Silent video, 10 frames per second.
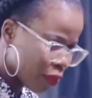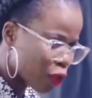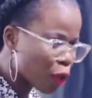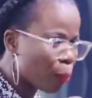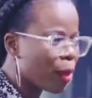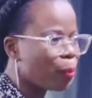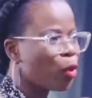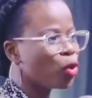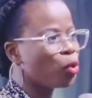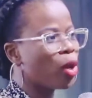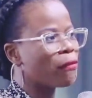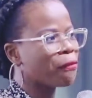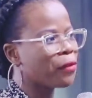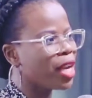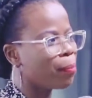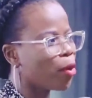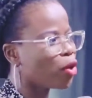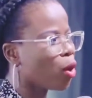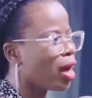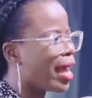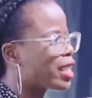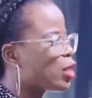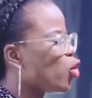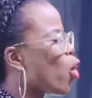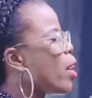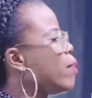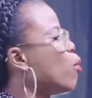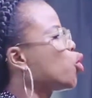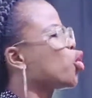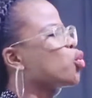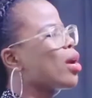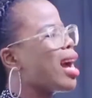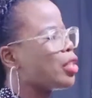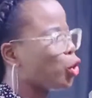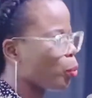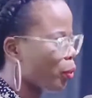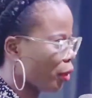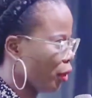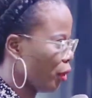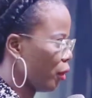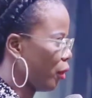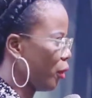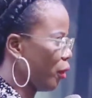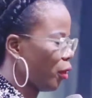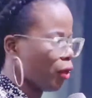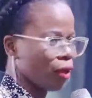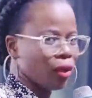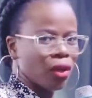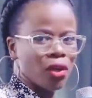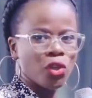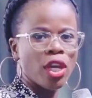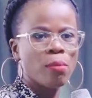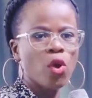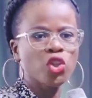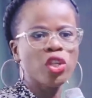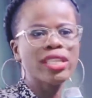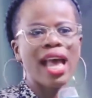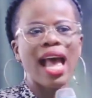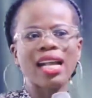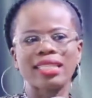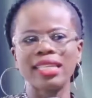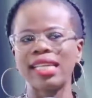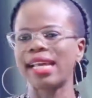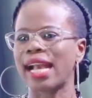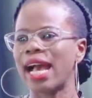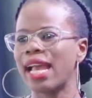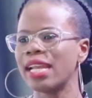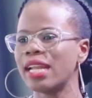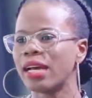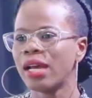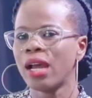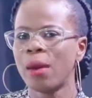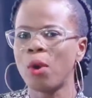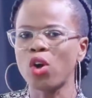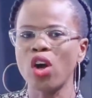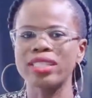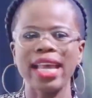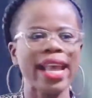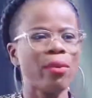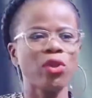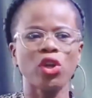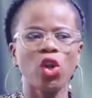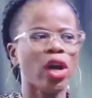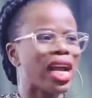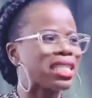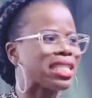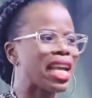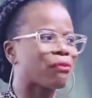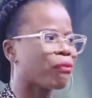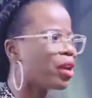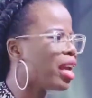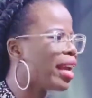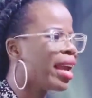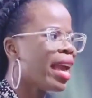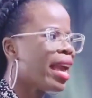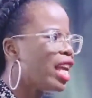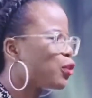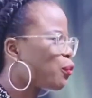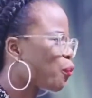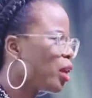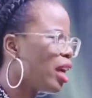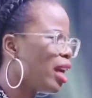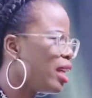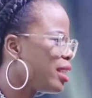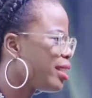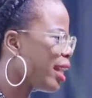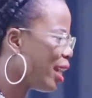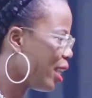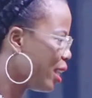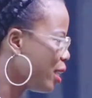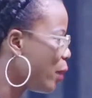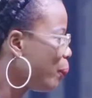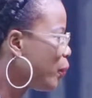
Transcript: So some people, you are free, but you are your emotions will catch up. So emotions are acting in a kind, but God said, "He who the Lord has set free is free indeed."